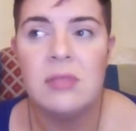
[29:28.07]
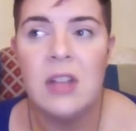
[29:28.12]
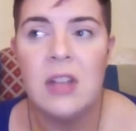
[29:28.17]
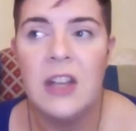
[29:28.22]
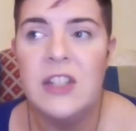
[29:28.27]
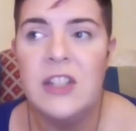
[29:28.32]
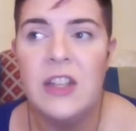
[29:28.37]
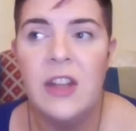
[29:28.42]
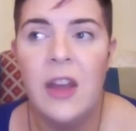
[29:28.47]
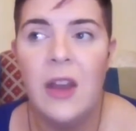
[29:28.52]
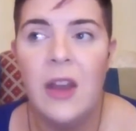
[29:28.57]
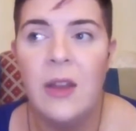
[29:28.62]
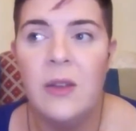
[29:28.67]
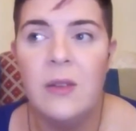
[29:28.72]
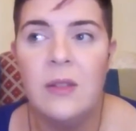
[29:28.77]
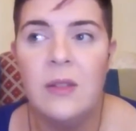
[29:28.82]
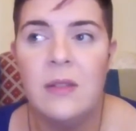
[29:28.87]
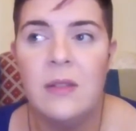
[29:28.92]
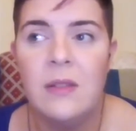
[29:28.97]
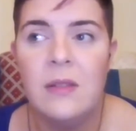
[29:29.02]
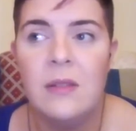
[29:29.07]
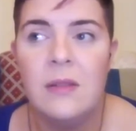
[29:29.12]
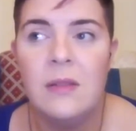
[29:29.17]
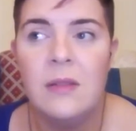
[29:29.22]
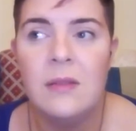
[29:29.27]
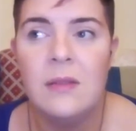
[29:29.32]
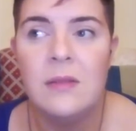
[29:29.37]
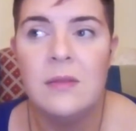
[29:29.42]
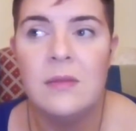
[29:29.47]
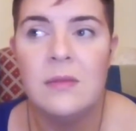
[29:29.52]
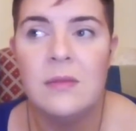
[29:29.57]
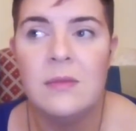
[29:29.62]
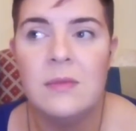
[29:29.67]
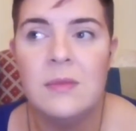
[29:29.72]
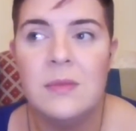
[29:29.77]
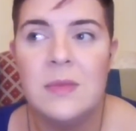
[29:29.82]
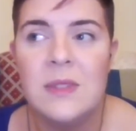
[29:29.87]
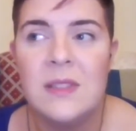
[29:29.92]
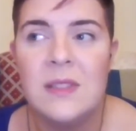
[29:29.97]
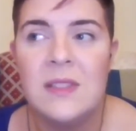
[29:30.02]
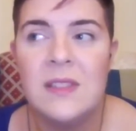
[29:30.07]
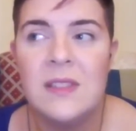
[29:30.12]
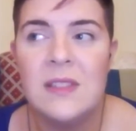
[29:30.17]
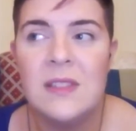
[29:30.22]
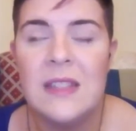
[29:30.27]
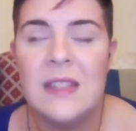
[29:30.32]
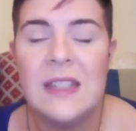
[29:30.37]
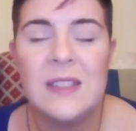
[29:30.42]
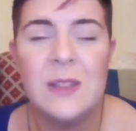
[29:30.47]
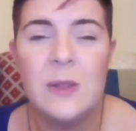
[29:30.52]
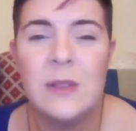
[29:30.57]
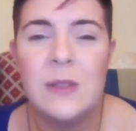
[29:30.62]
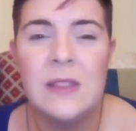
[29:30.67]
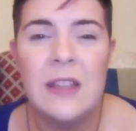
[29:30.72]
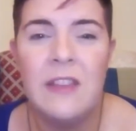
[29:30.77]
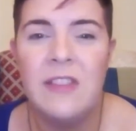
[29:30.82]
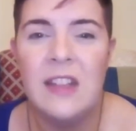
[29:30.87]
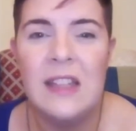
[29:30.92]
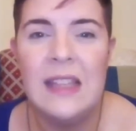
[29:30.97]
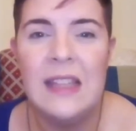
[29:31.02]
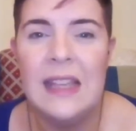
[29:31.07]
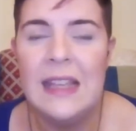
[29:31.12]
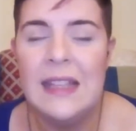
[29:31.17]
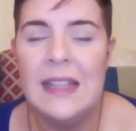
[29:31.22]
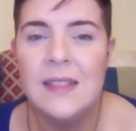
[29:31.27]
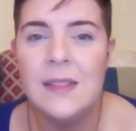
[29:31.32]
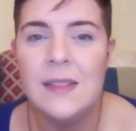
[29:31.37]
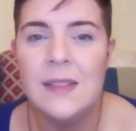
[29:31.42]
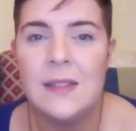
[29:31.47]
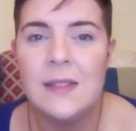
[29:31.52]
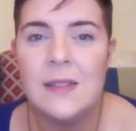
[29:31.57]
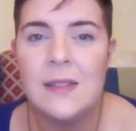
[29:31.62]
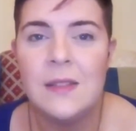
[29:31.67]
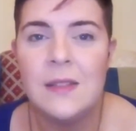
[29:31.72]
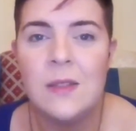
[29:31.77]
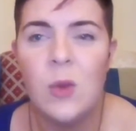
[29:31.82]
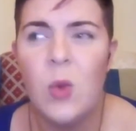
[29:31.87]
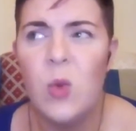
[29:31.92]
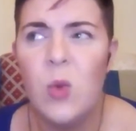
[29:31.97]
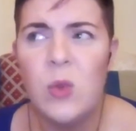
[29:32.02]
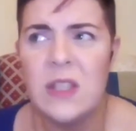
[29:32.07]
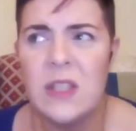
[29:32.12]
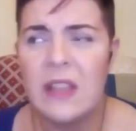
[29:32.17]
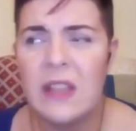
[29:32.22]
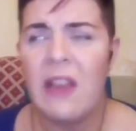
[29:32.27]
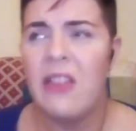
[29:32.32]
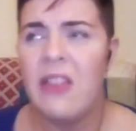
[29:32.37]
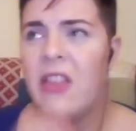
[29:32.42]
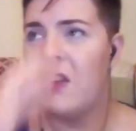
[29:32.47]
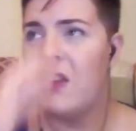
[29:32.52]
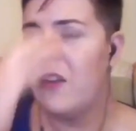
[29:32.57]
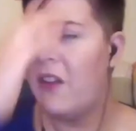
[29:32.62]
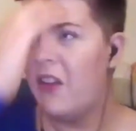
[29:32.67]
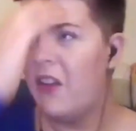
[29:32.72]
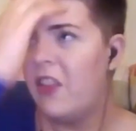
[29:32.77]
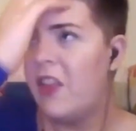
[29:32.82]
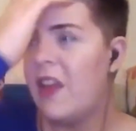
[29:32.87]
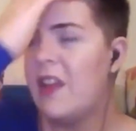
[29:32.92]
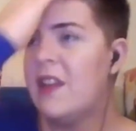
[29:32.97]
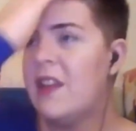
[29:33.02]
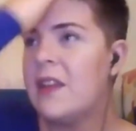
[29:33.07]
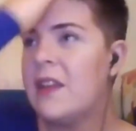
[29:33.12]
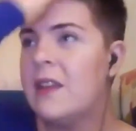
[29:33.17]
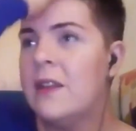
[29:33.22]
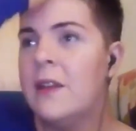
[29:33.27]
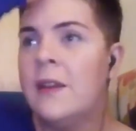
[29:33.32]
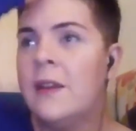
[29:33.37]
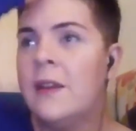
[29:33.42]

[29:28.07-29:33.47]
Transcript: I don't know, 6 or 7 years altogether, I think.